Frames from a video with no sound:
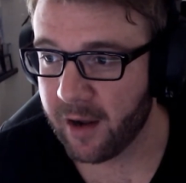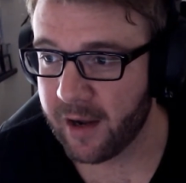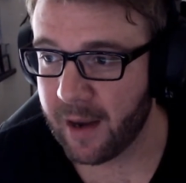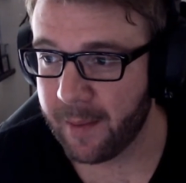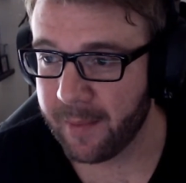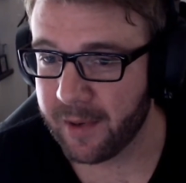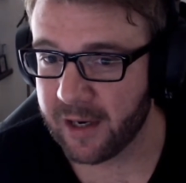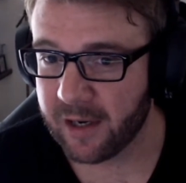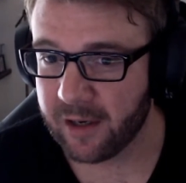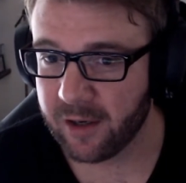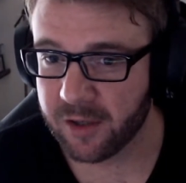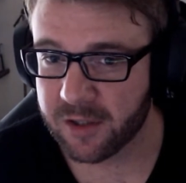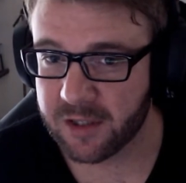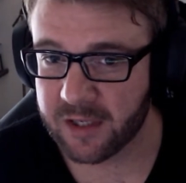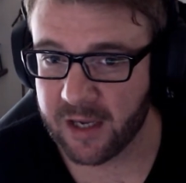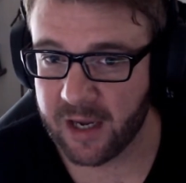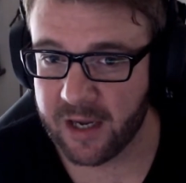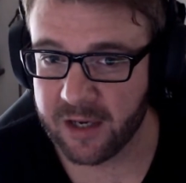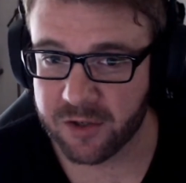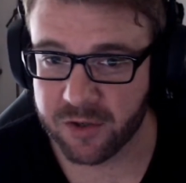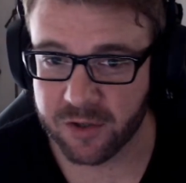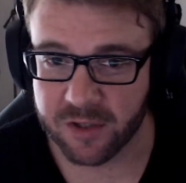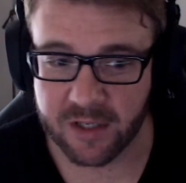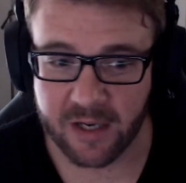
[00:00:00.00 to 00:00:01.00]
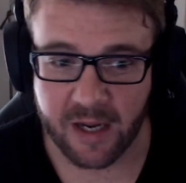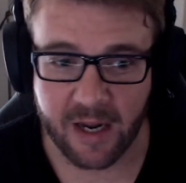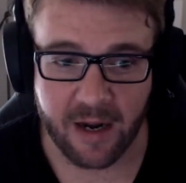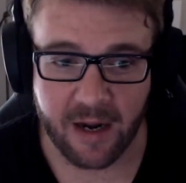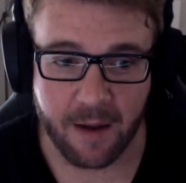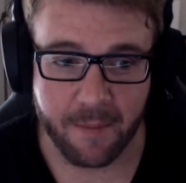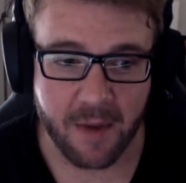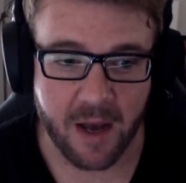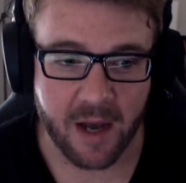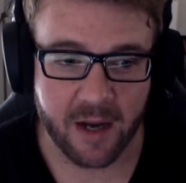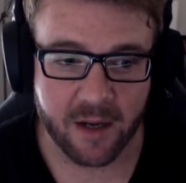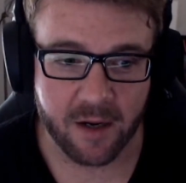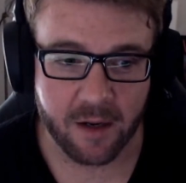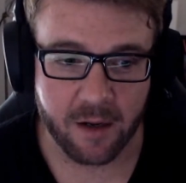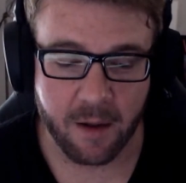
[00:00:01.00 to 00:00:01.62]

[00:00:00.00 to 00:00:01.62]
I mean, it looked interesting. I'm not gonna.